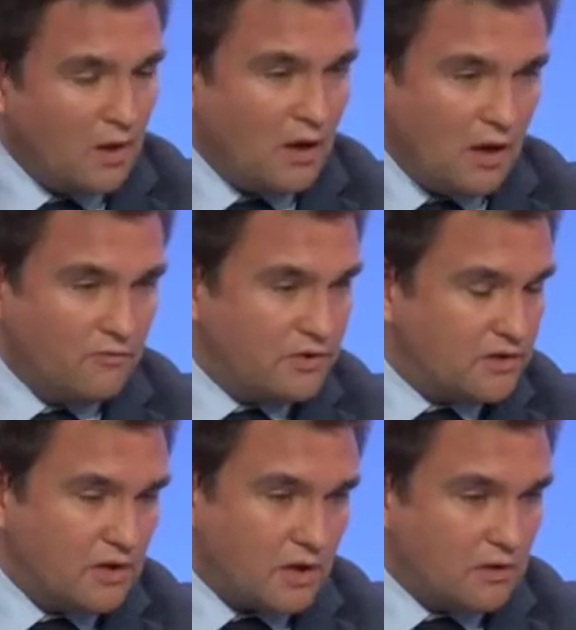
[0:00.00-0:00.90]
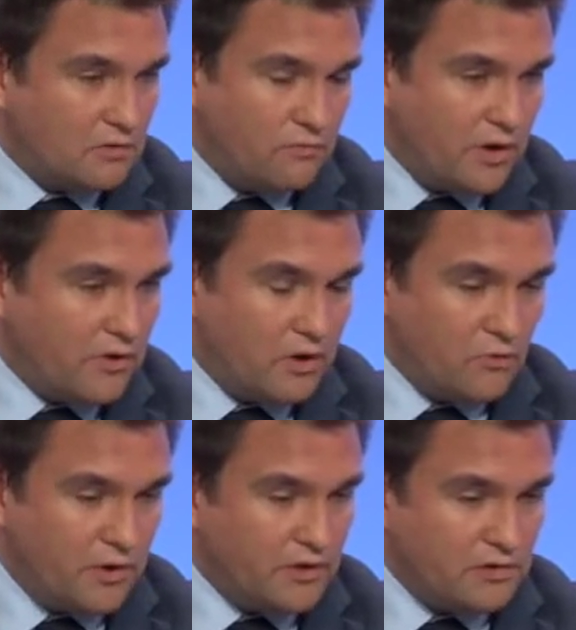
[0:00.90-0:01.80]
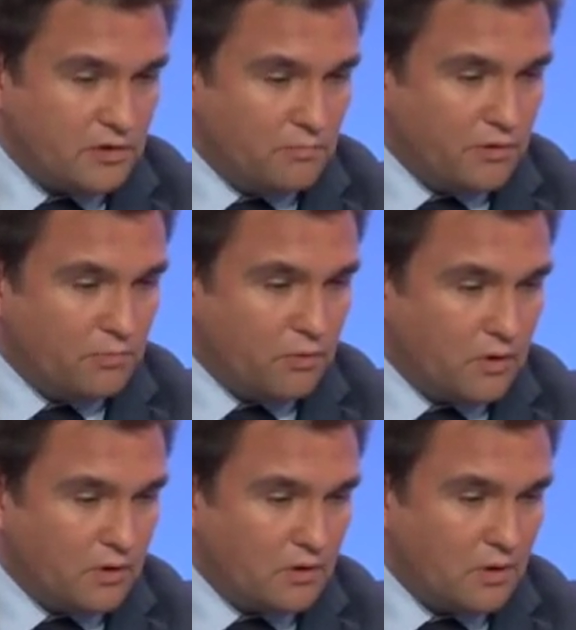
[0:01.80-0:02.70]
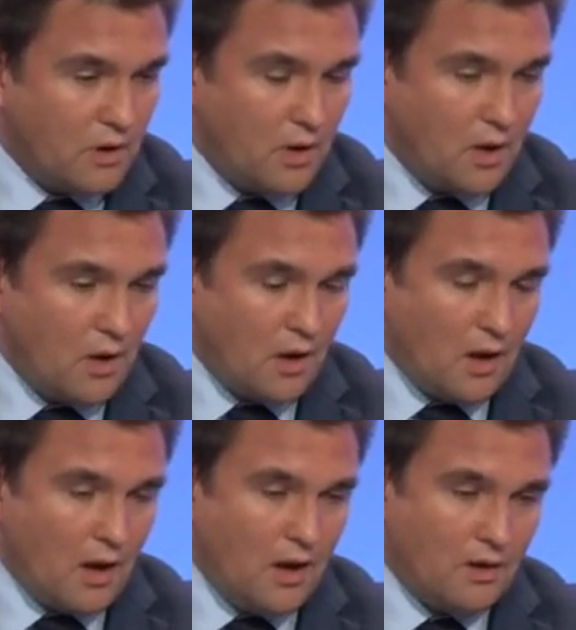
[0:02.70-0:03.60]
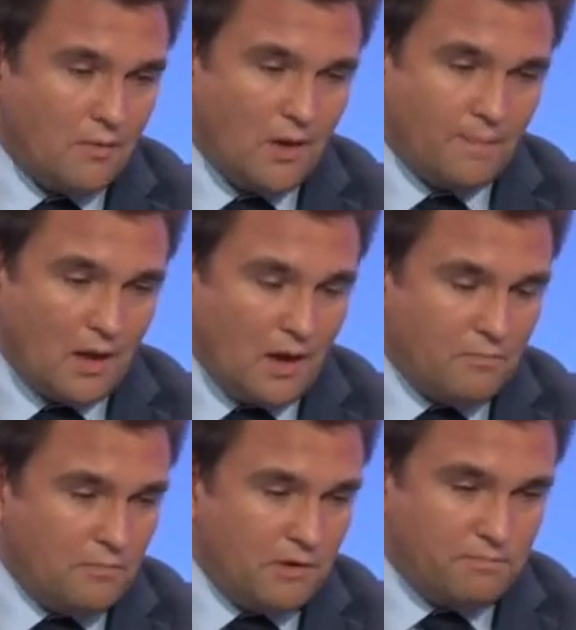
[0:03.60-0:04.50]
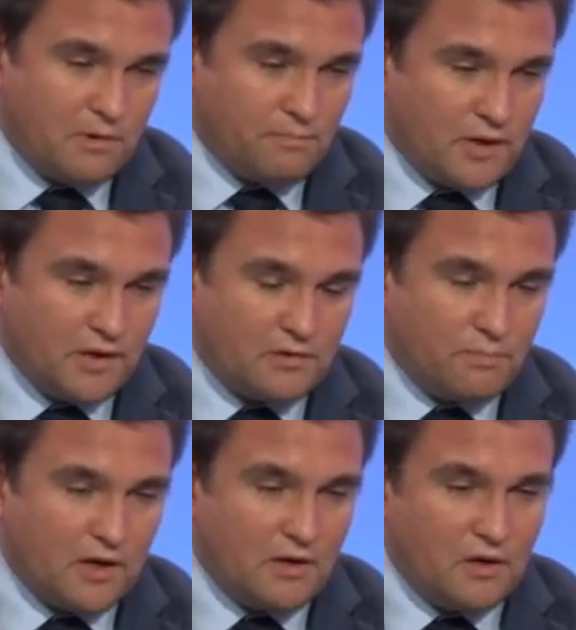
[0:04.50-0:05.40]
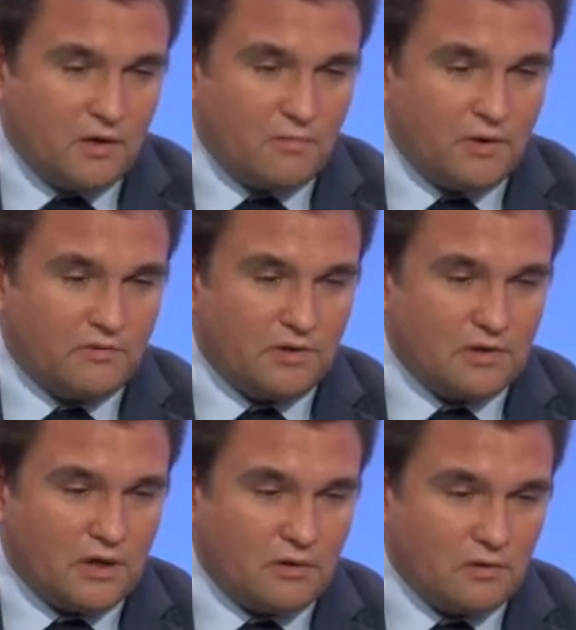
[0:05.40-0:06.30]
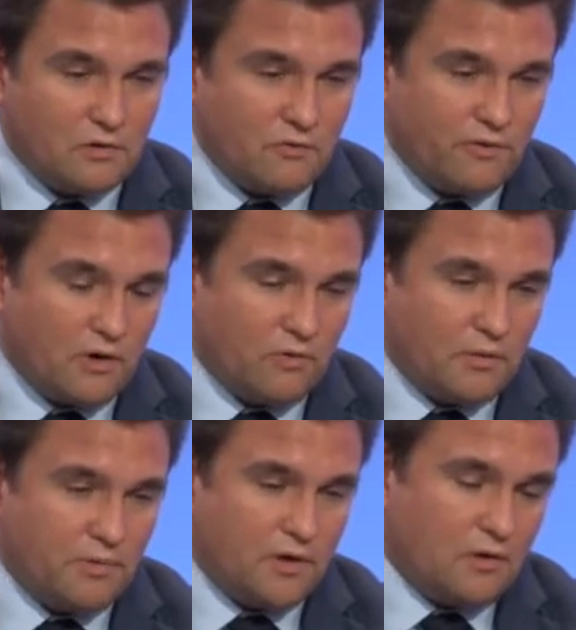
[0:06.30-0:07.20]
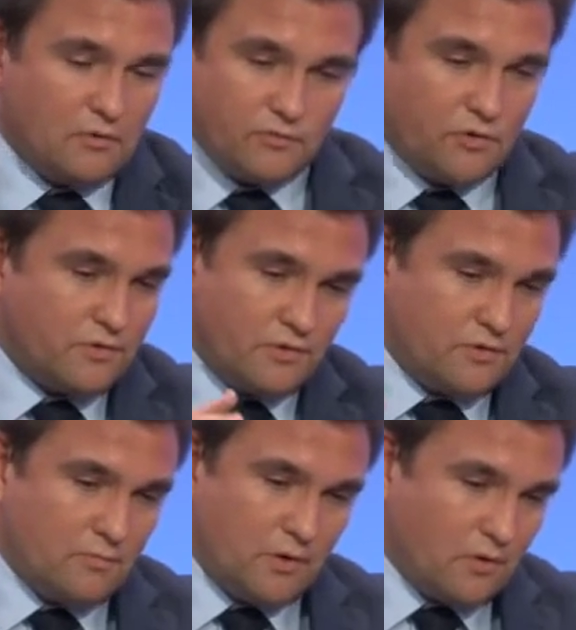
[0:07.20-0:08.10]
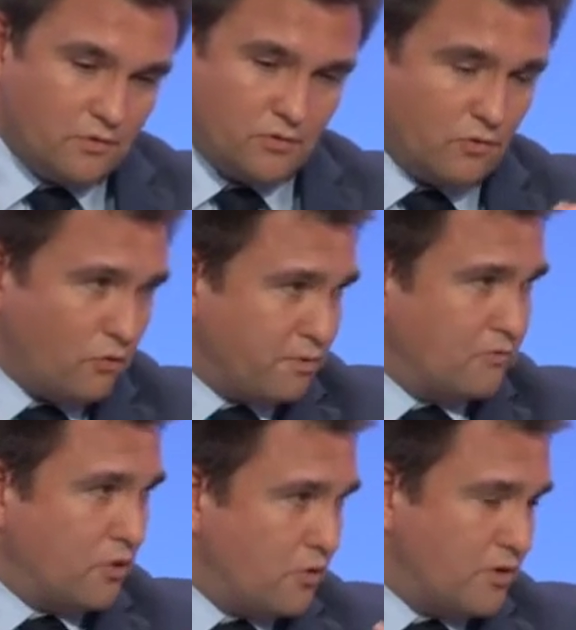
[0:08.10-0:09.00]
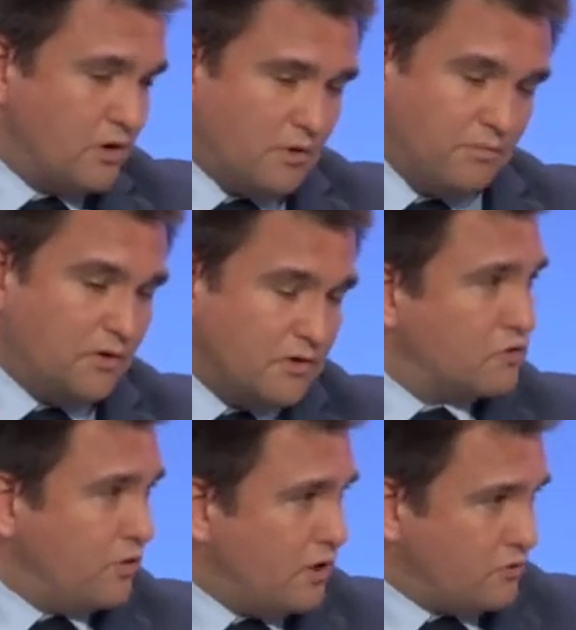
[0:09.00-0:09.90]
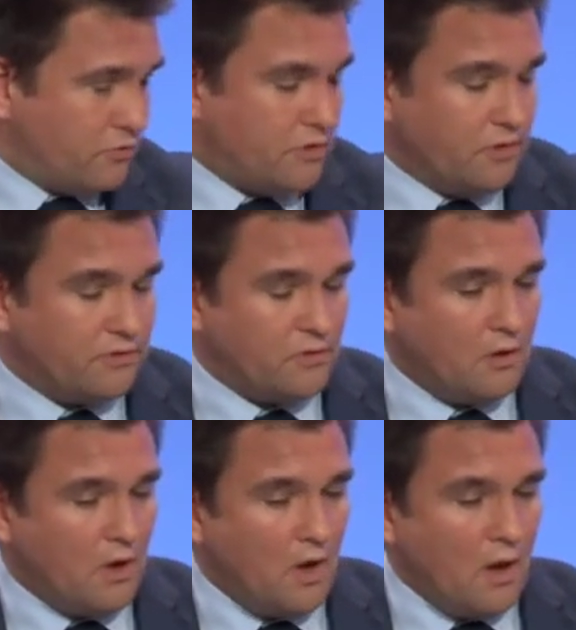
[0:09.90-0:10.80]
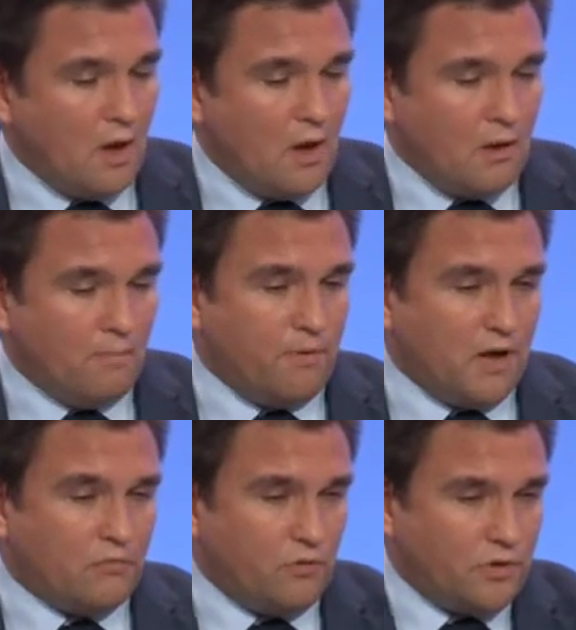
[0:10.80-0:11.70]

And the second, very, very simple point. I'm a bit perplexed by the title of our panel. Of course, it's about, you know, provoking a bit. It's great, of course. But what